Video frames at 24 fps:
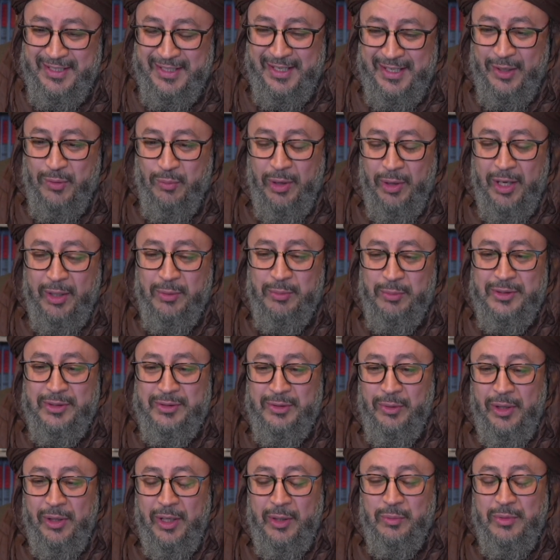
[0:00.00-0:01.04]
Like why
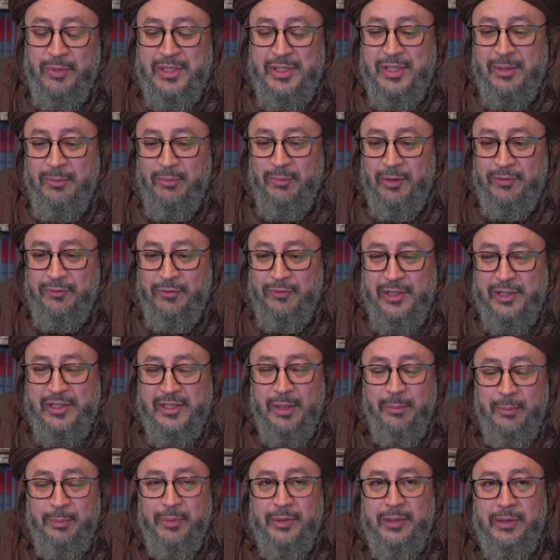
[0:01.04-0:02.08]
would someone, for
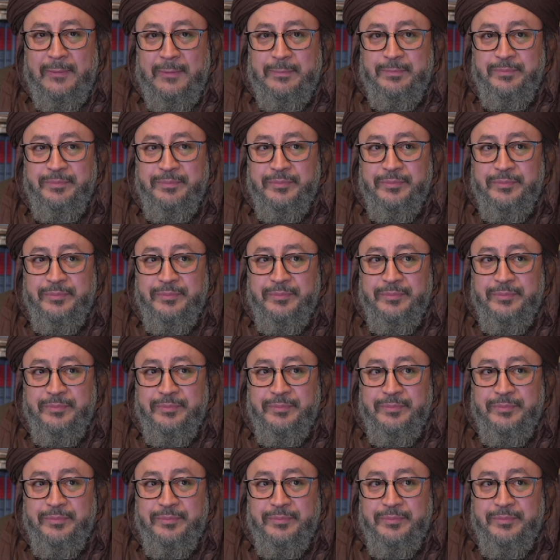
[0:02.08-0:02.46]
example,